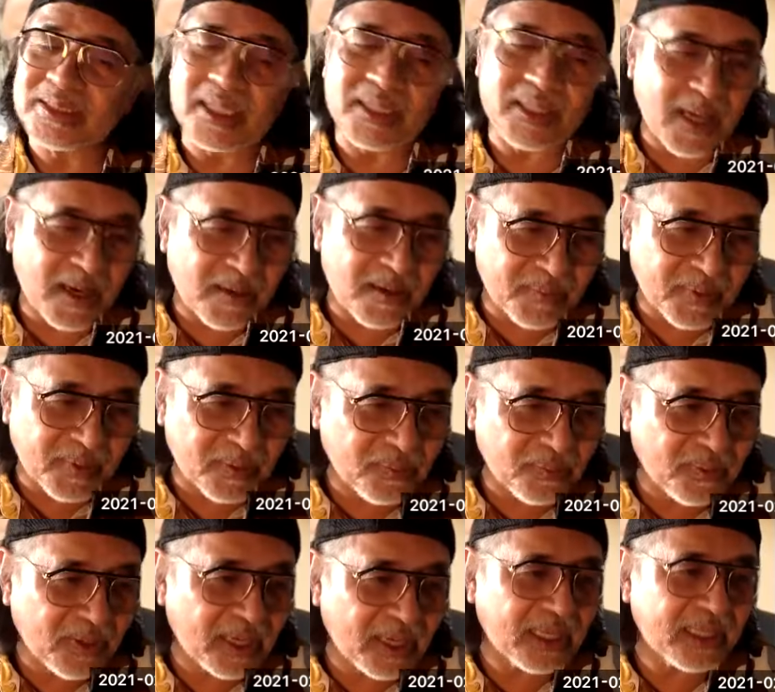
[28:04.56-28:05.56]
the
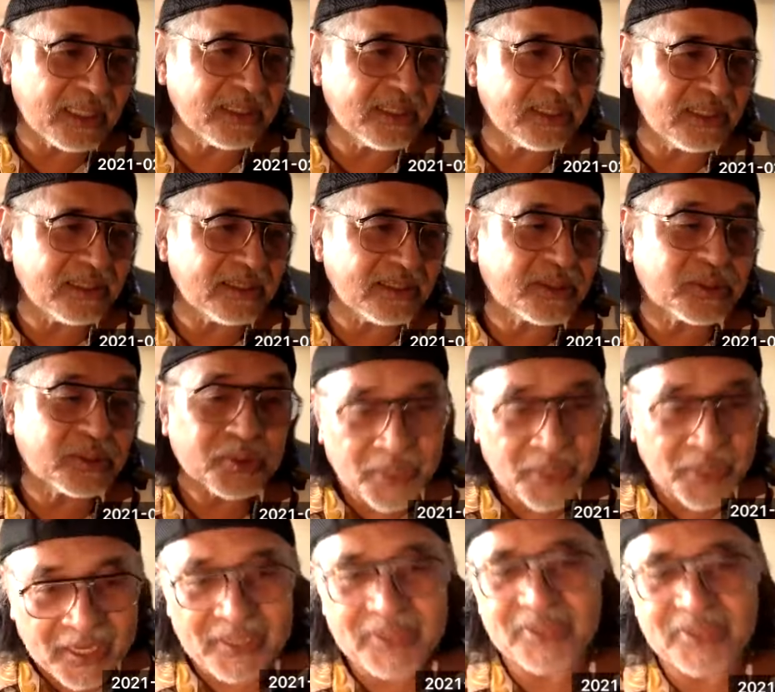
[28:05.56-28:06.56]
#1
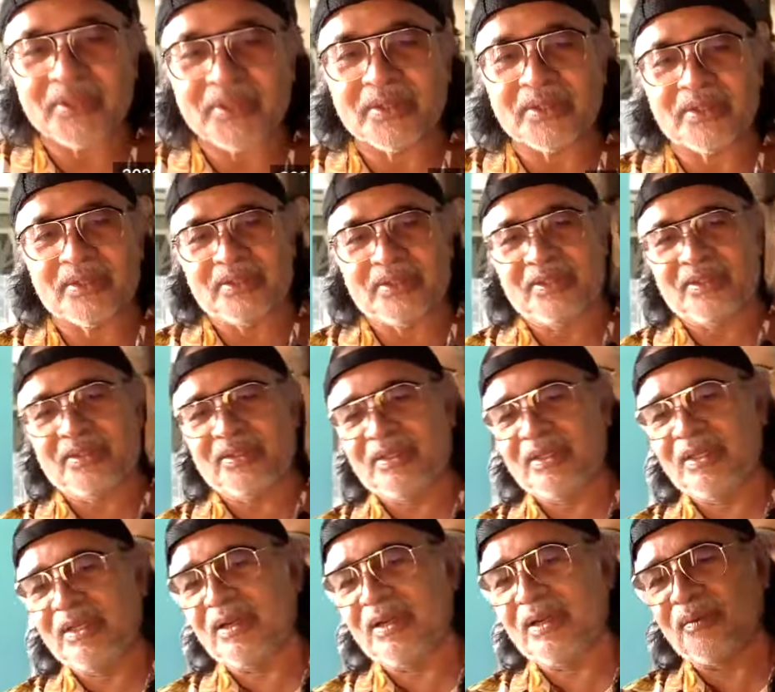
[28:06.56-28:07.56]
trainer
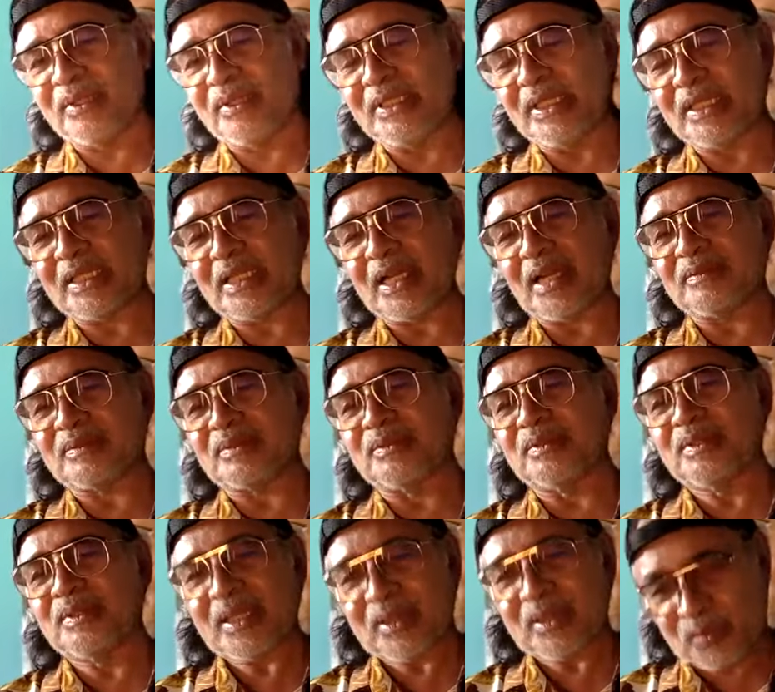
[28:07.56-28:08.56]
when it comes to
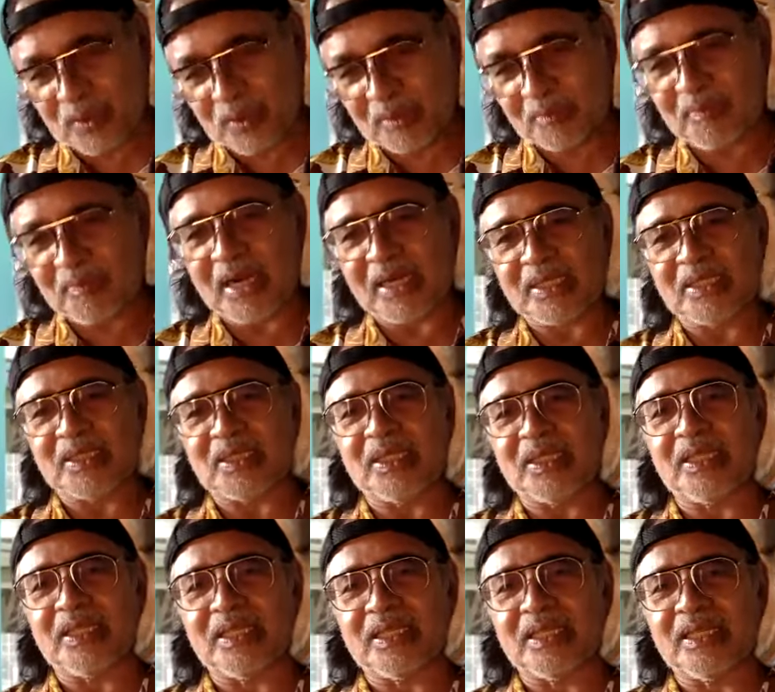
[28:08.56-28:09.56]
network
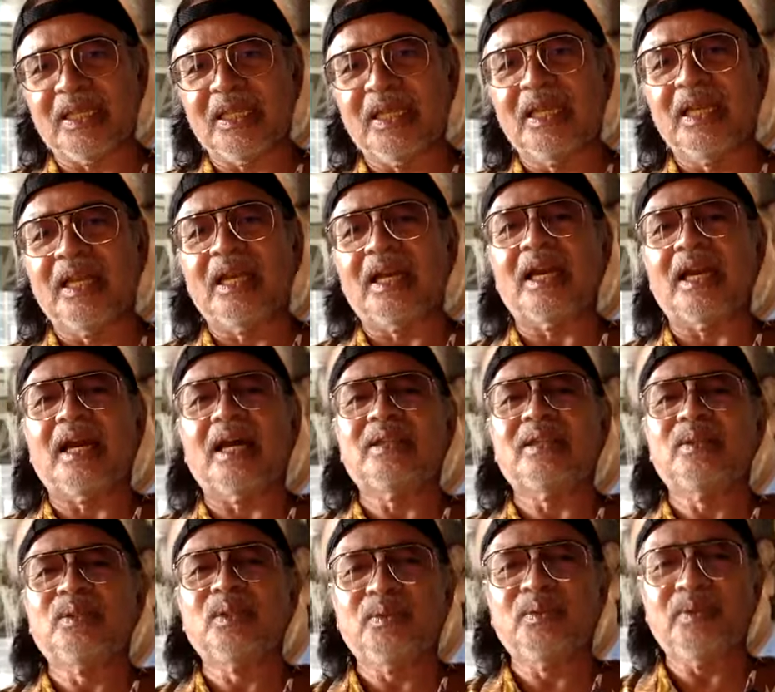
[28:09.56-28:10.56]
marketing,
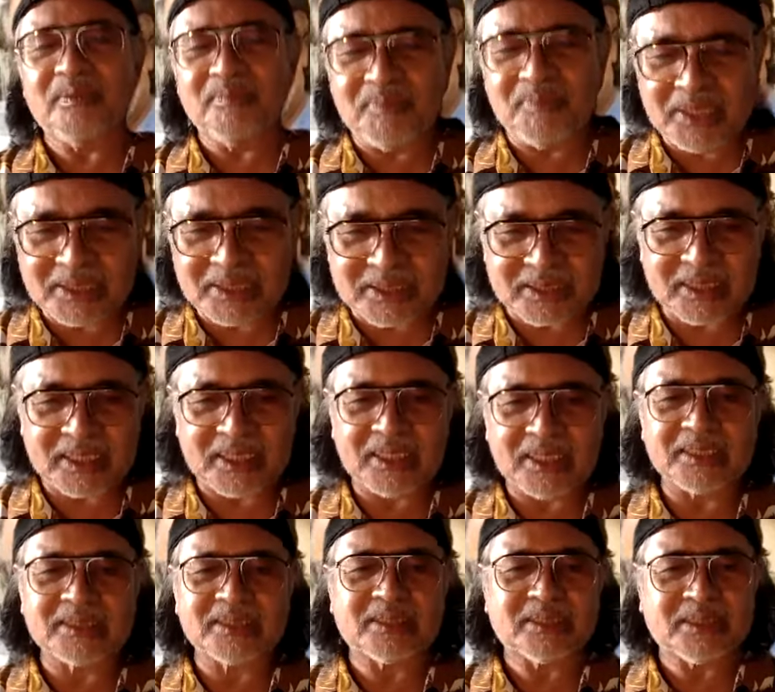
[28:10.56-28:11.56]
doing
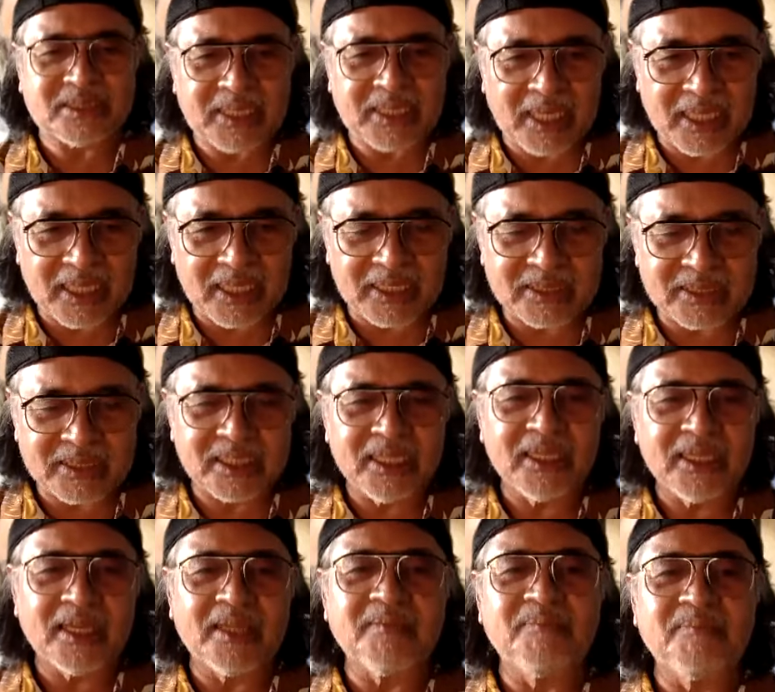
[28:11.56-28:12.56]
business, sales,
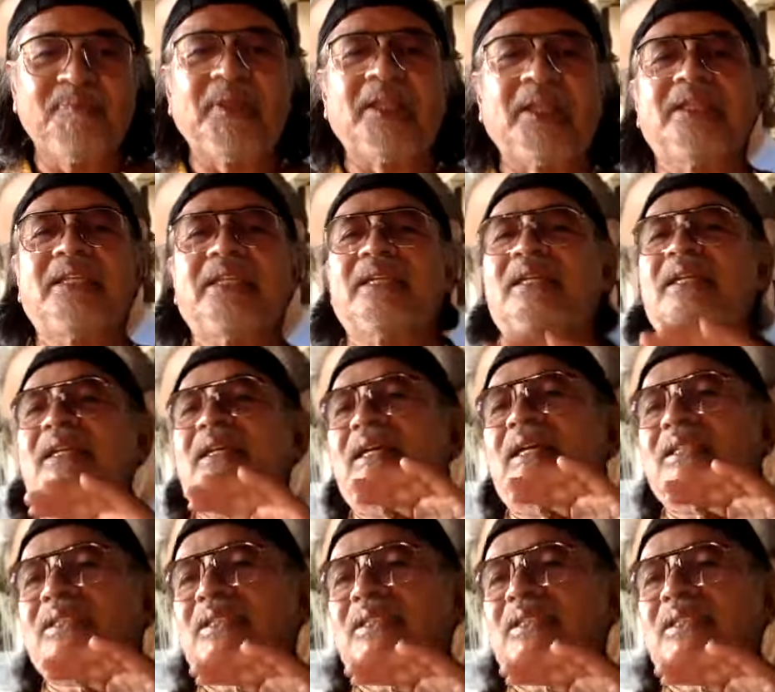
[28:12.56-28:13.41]
and building a